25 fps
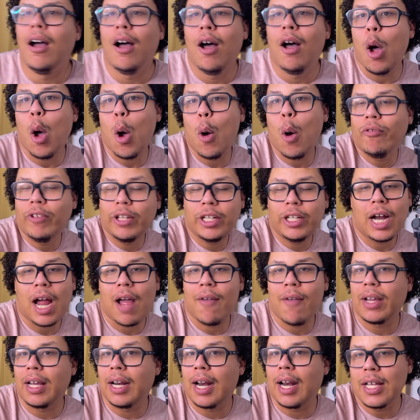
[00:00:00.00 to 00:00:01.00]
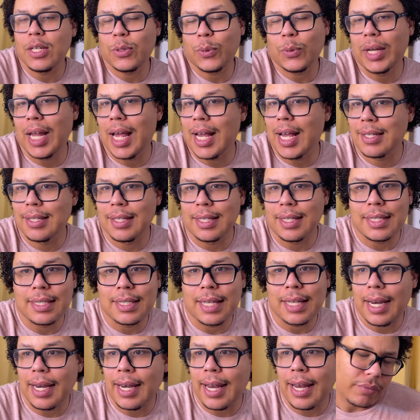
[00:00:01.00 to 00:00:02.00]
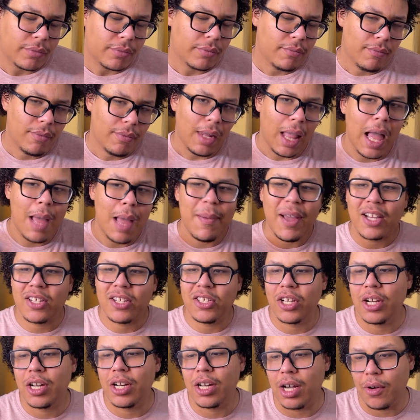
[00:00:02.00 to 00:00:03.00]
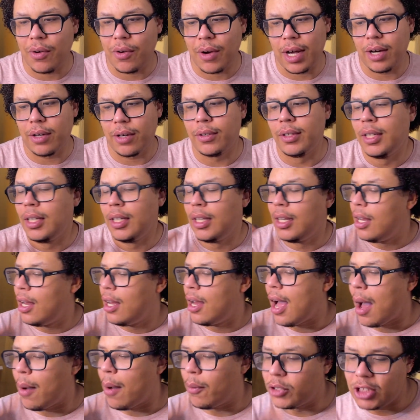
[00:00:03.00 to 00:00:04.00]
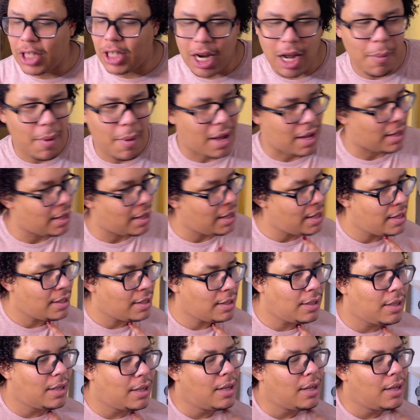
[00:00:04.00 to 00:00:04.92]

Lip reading: Hopefully you're having a nice relaxing Sunday. I'm actually gonna go now. I will check back in.